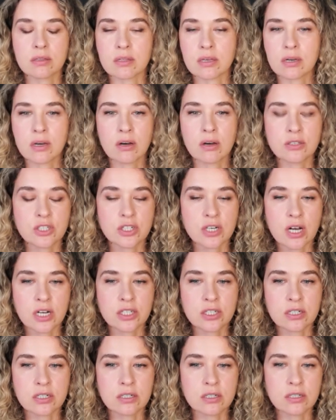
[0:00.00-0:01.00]

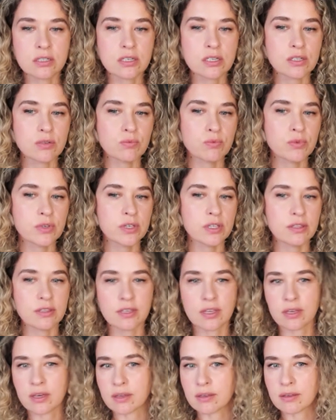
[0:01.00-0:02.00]
contractors, with
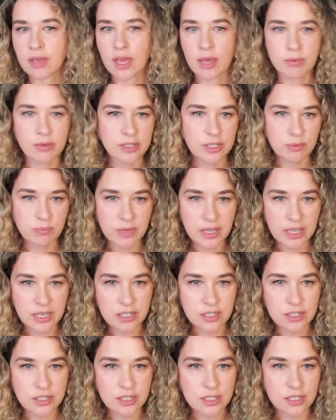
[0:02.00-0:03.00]
the cabinet
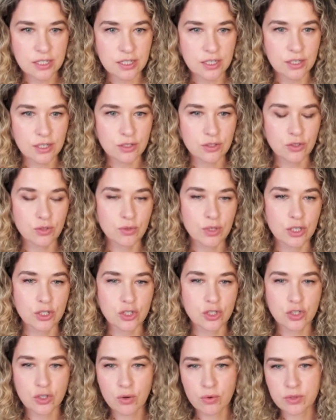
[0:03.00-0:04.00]
makers, and you can
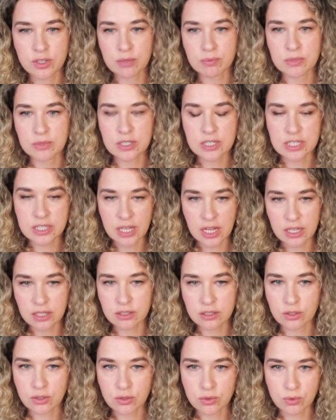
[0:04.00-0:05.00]
show them the style
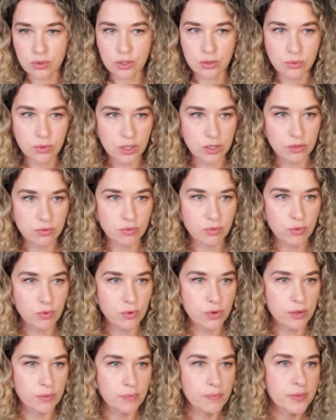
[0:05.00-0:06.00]
you are looking
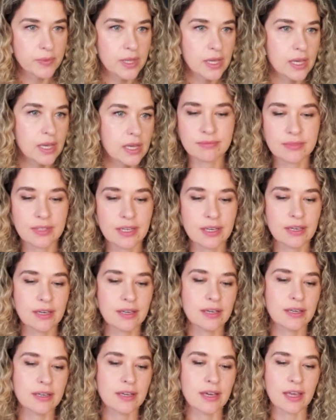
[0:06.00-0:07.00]
for.
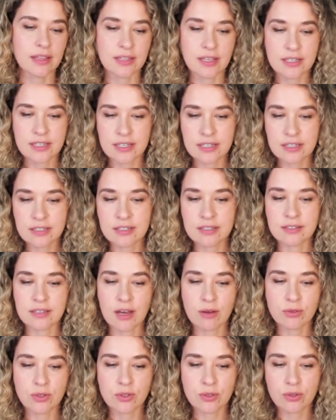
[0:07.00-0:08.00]
And that's it. Now
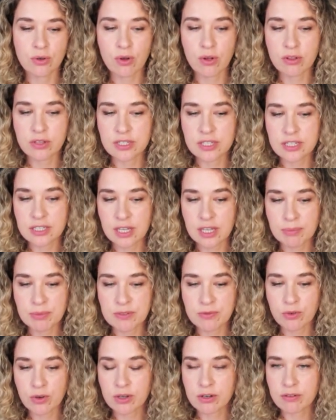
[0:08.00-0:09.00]
you know all the steps
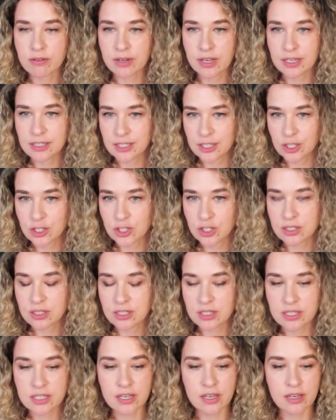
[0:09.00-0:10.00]
for a great kitchen
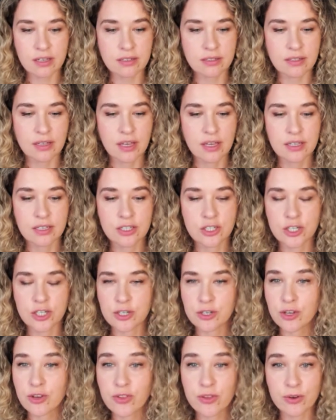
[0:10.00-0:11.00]
design. Share
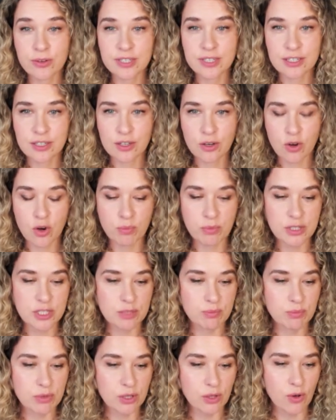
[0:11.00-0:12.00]
your thoughts in the comments
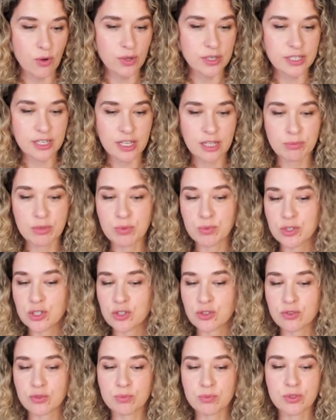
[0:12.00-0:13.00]
below and tell me which
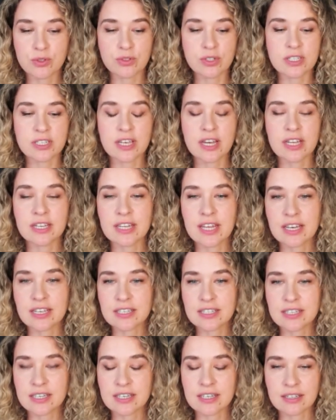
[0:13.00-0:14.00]
room to design
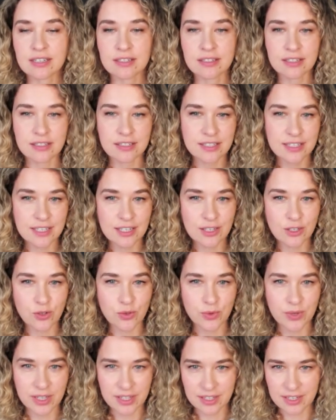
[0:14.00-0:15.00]
next, and I'll see you
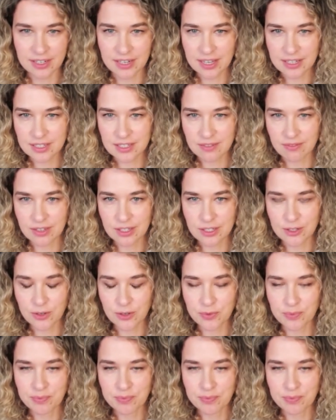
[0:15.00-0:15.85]
in the next video.